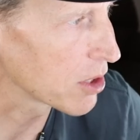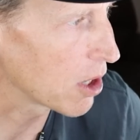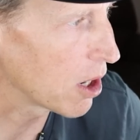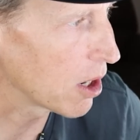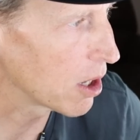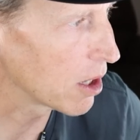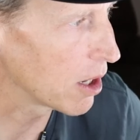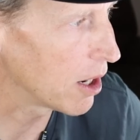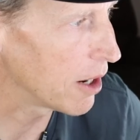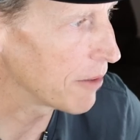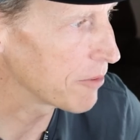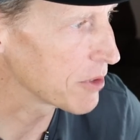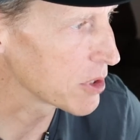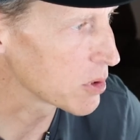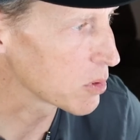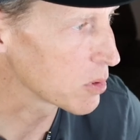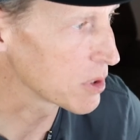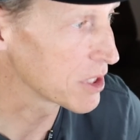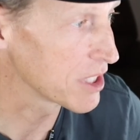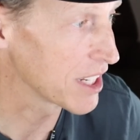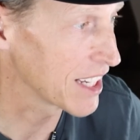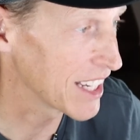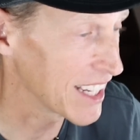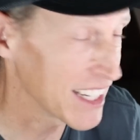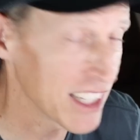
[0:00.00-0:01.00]
to our office
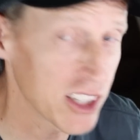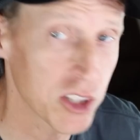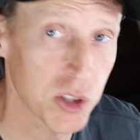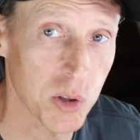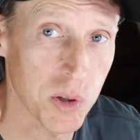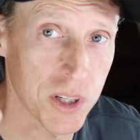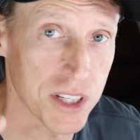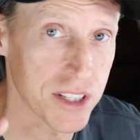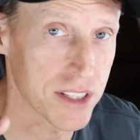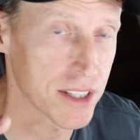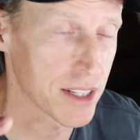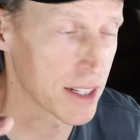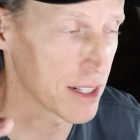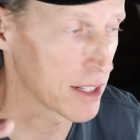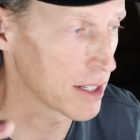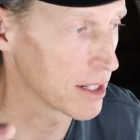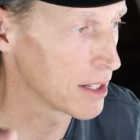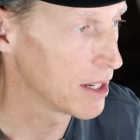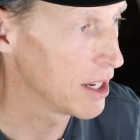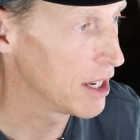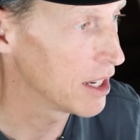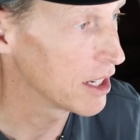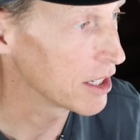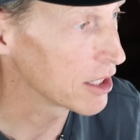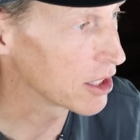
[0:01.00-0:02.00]
was increasing,
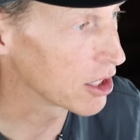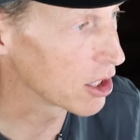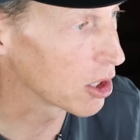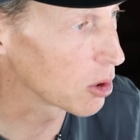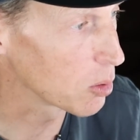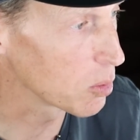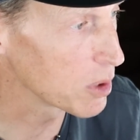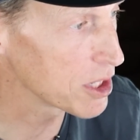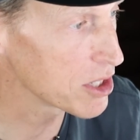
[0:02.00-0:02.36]
yet our